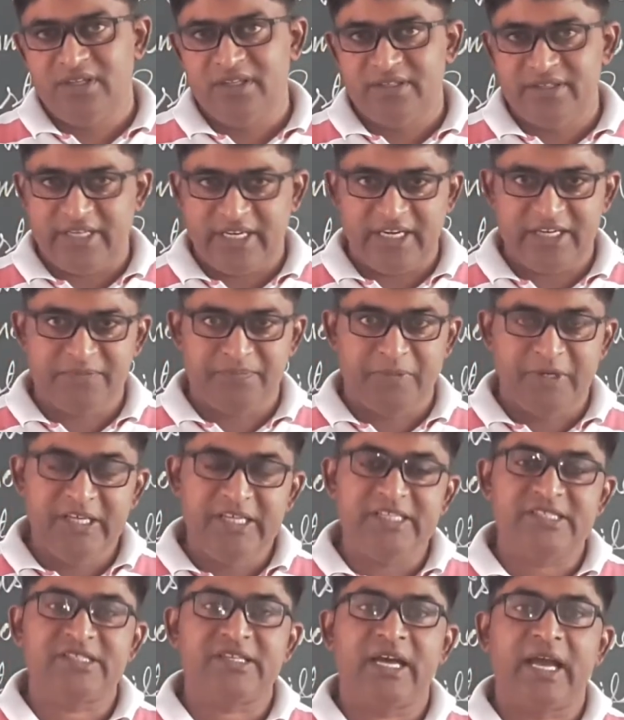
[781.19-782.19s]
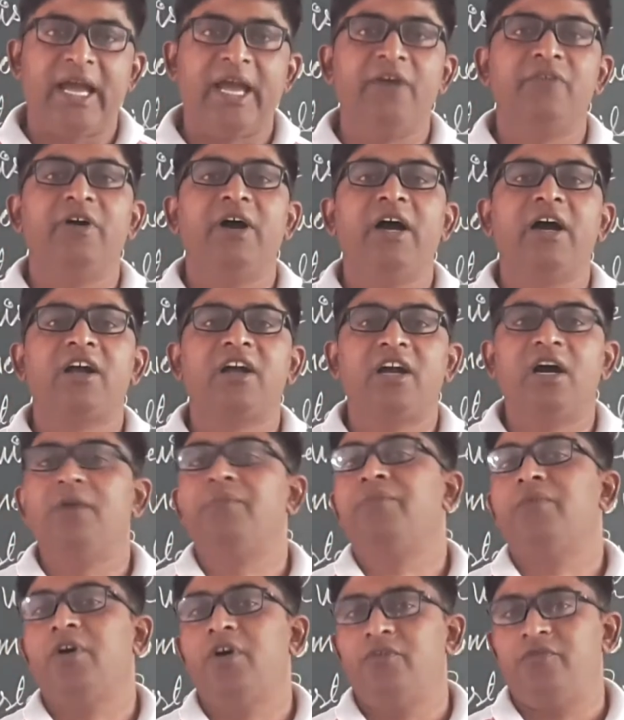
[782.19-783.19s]
that please have a
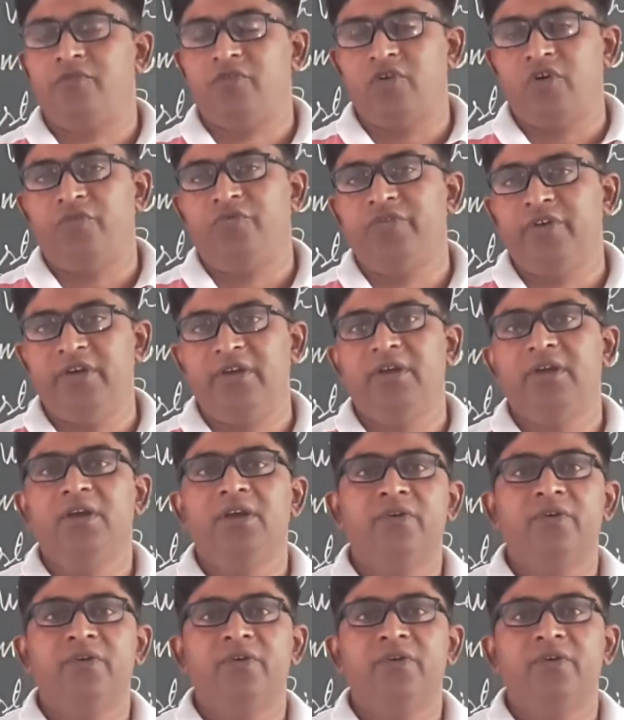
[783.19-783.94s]
cup of coffee